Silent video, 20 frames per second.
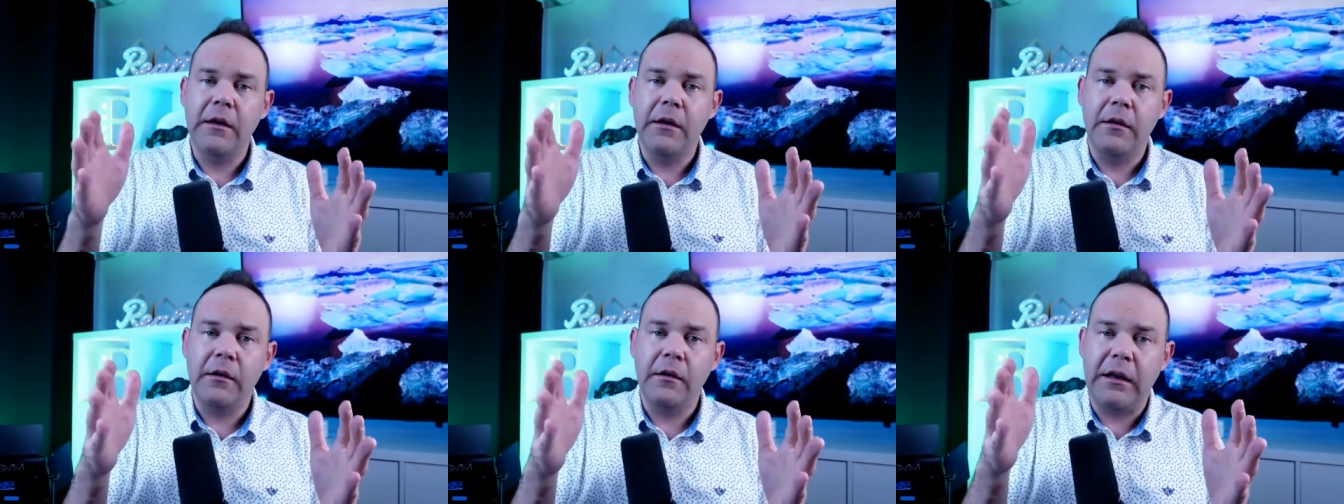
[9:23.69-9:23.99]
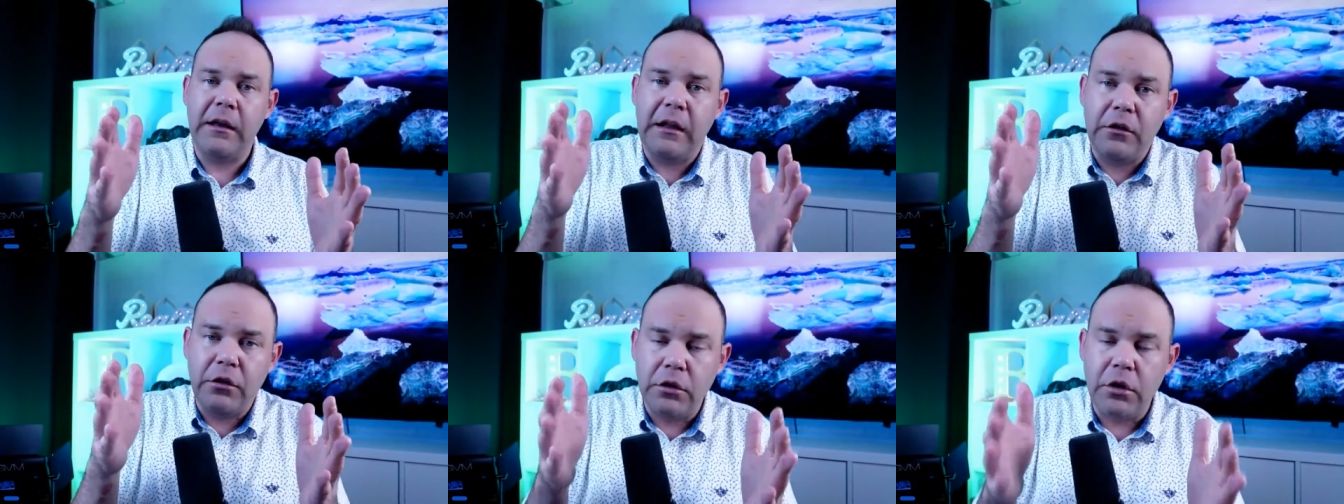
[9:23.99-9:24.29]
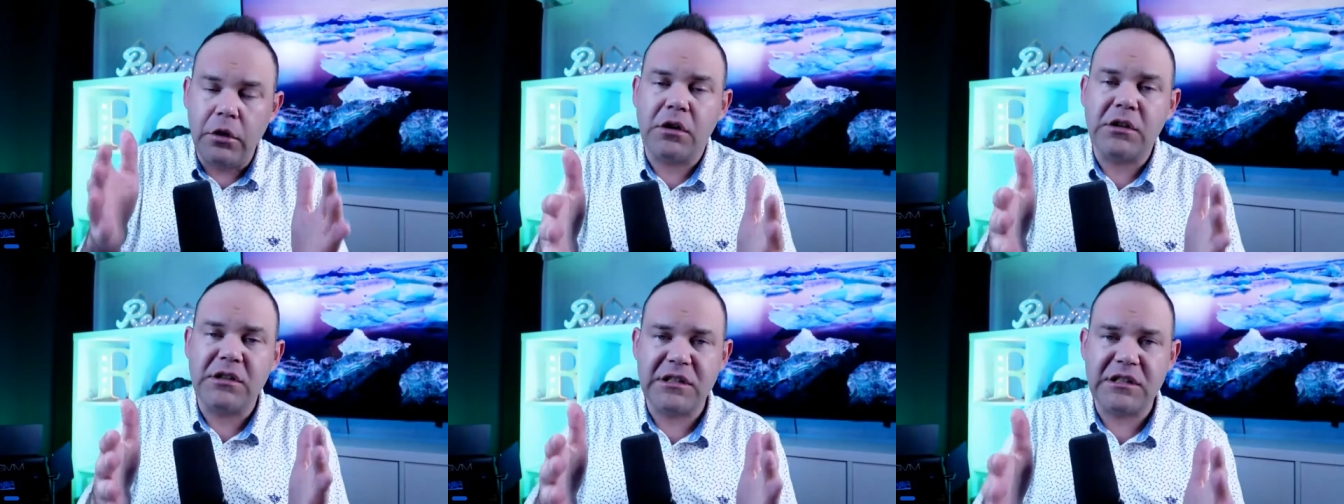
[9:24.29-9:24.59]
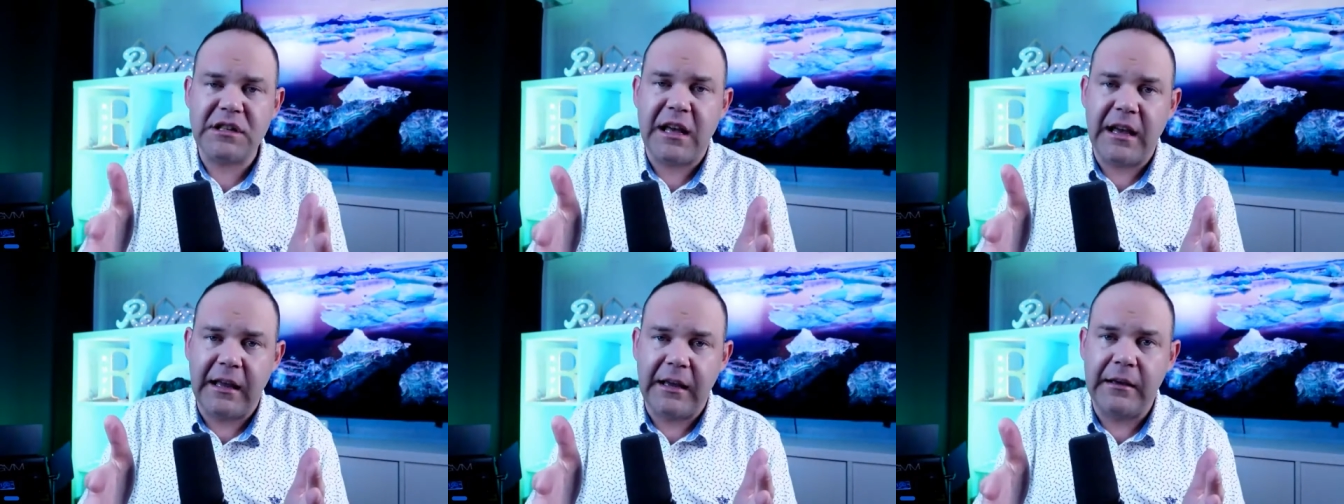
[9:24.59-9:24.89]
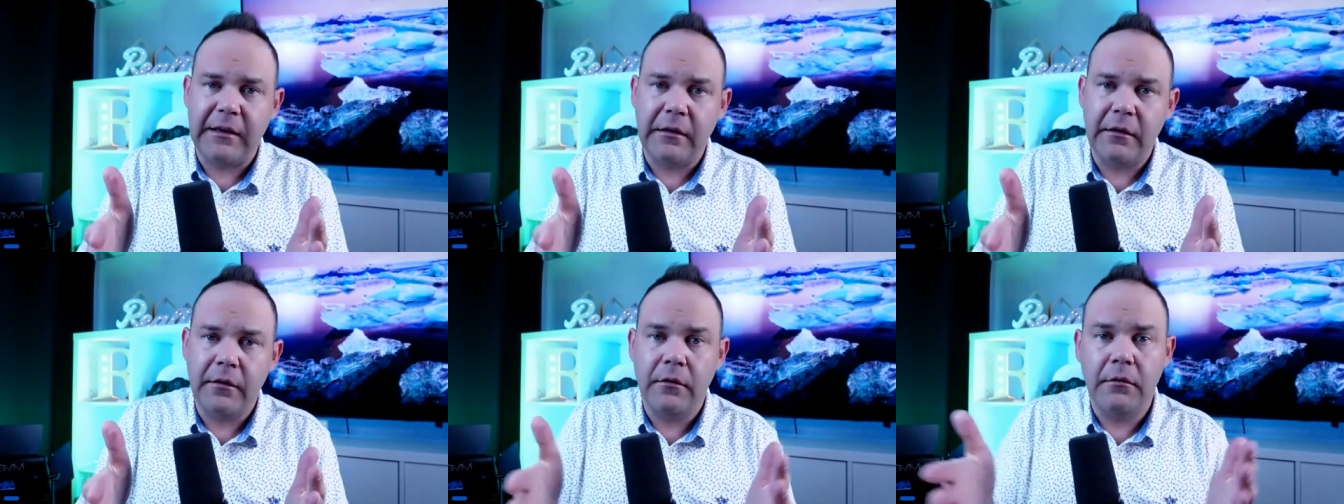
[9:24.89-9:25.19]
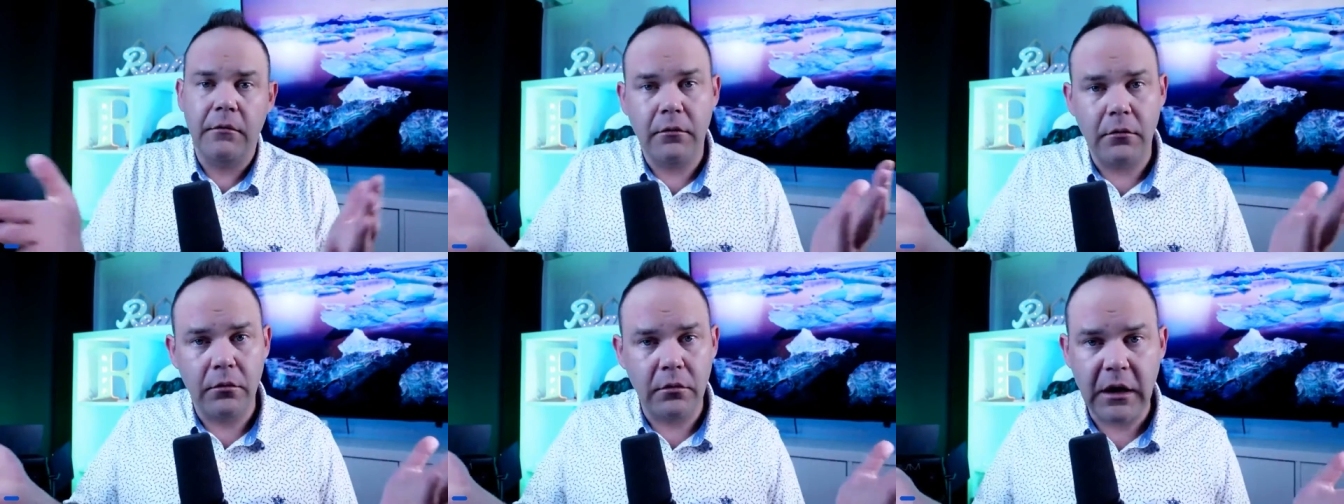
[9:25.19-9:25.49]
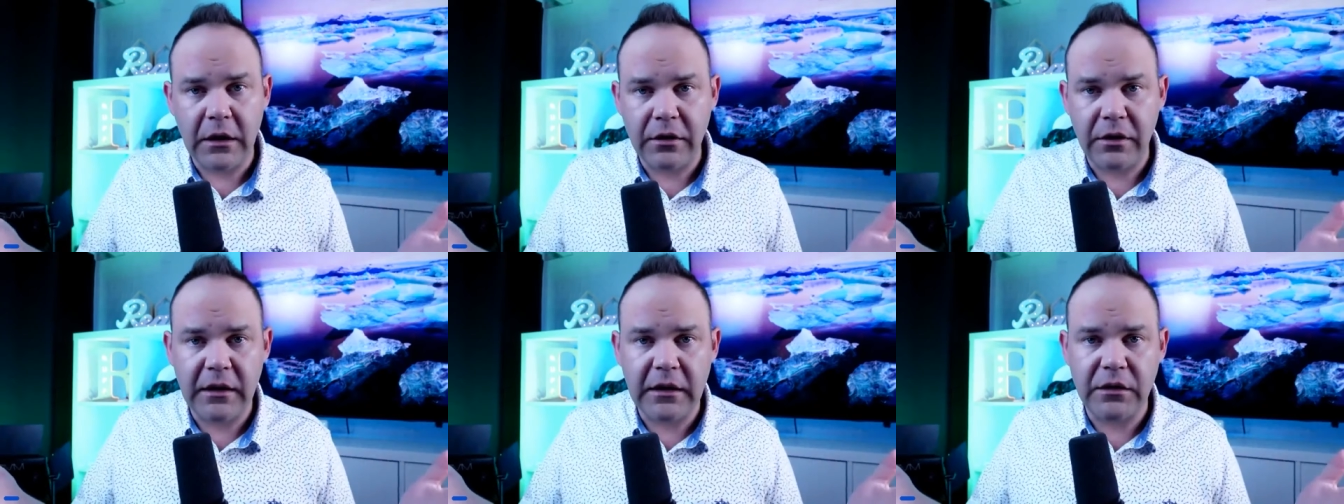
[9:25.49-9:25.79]
It looks like
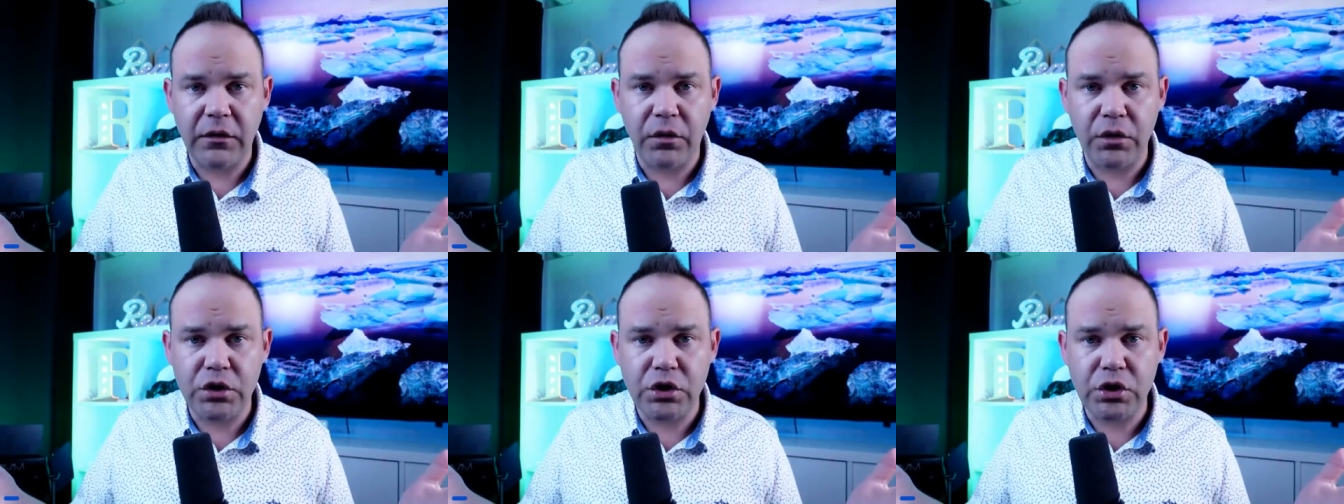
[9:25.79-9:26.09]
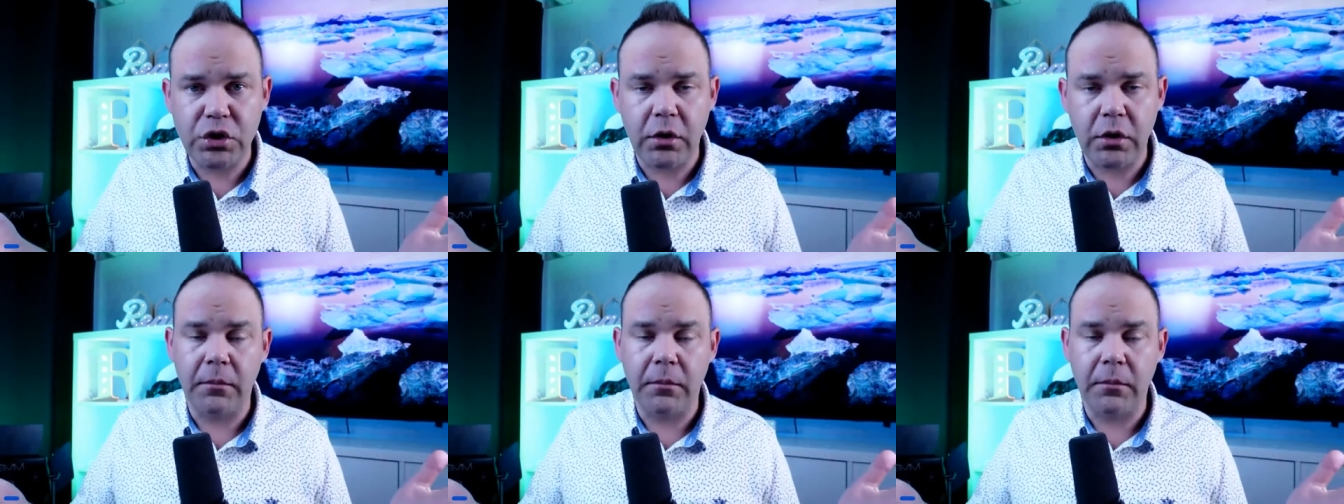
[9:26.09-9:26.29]
nothing is for sure,